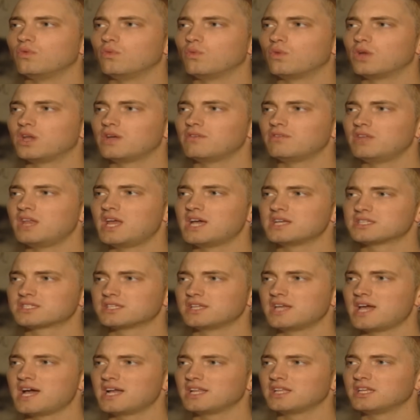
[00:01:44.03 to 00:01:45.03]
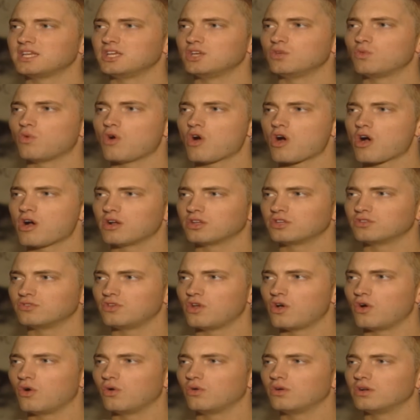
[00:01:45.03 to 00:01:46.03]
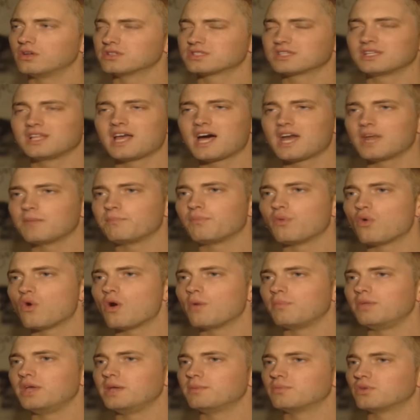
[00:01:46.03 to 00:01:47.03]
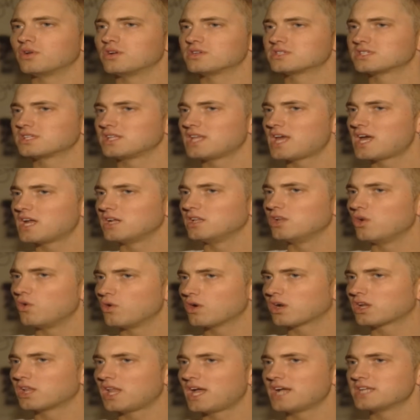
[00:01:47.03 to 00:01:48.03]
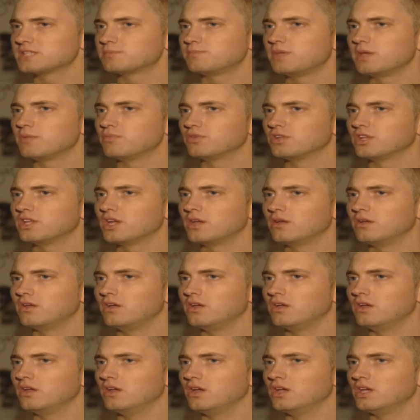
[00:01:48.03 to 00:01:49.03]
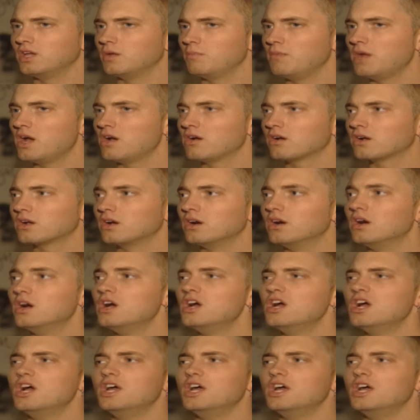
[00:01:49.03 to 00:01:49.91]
nationality you are, you know, there's a lot of poor people, there's a lot of lower class people in America